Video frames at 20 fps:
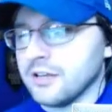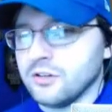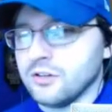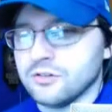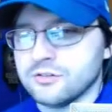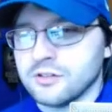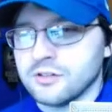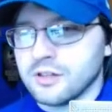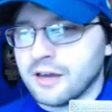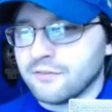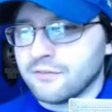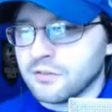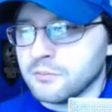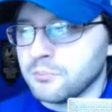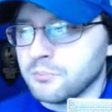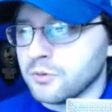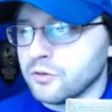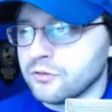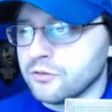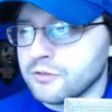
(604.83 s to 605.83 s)
you still have to
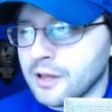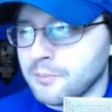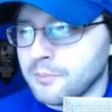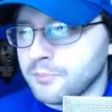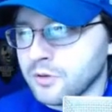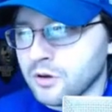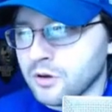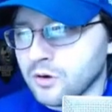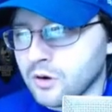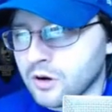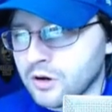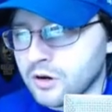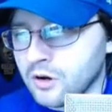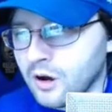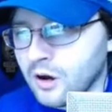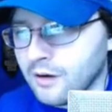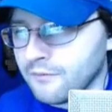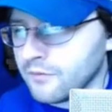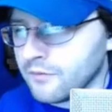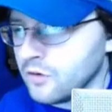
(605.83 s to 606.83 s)
boost up your
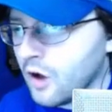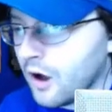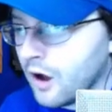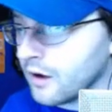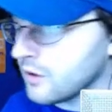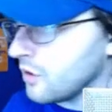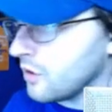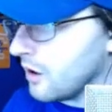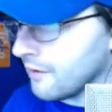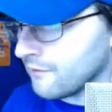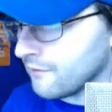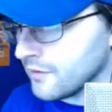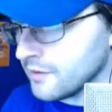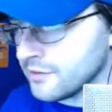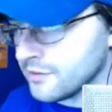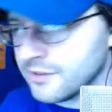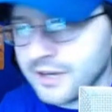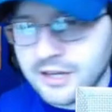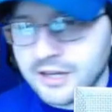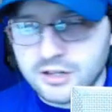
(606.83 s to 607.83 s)
con- non-conference
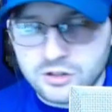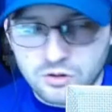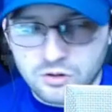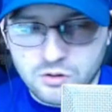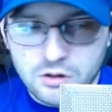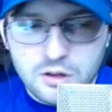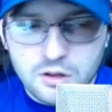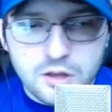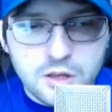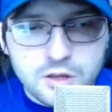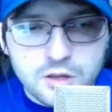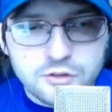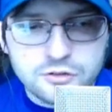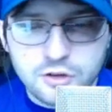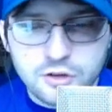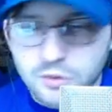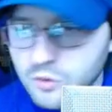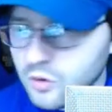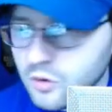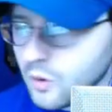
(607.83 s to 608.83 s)
schedule.
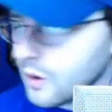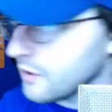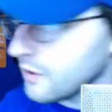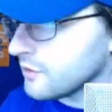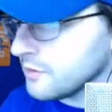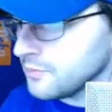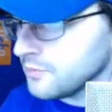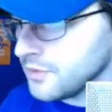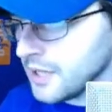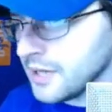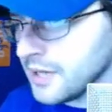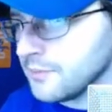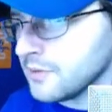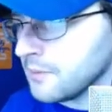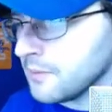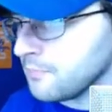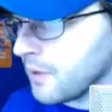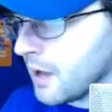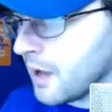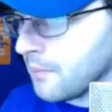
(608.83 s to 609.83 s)
So, who are some teams
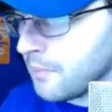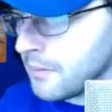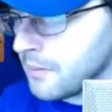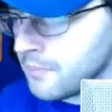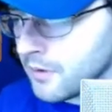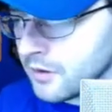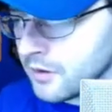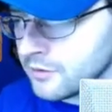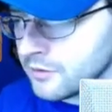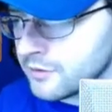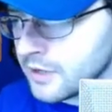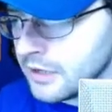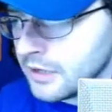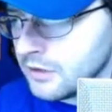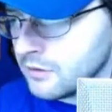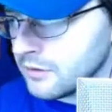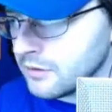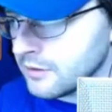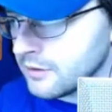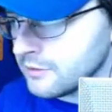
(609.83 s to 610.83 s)
that pop up on your
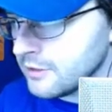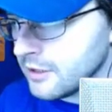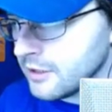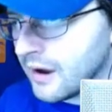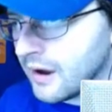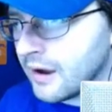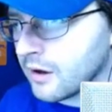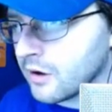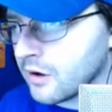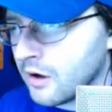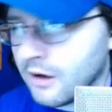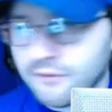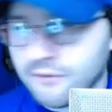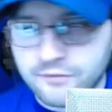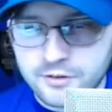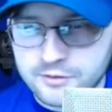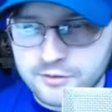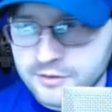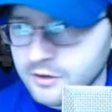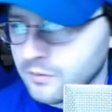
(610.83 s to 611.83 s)
schedule this year out of
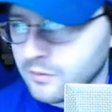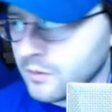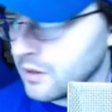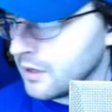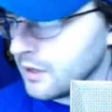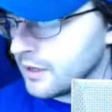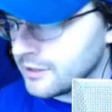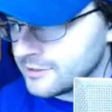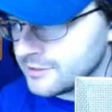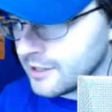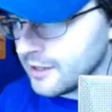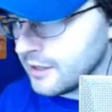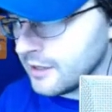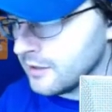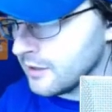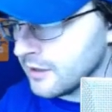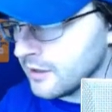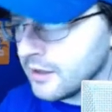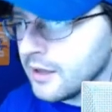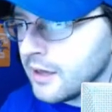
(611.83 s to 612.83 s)
conference that you're really excited
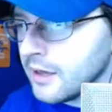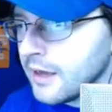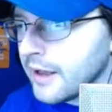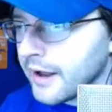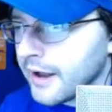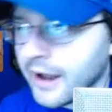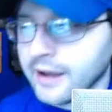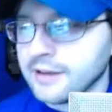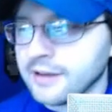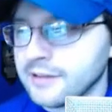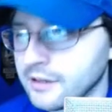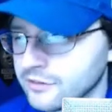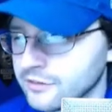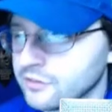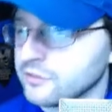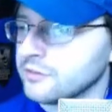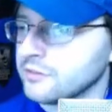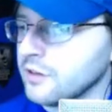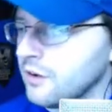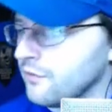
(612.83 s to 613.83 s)
to kind of test
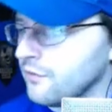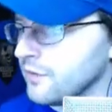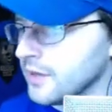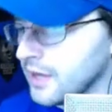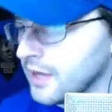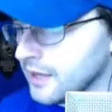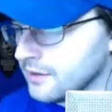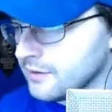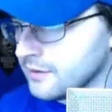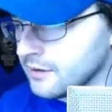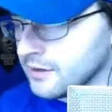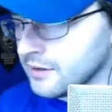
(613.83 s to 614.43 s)
yourself against and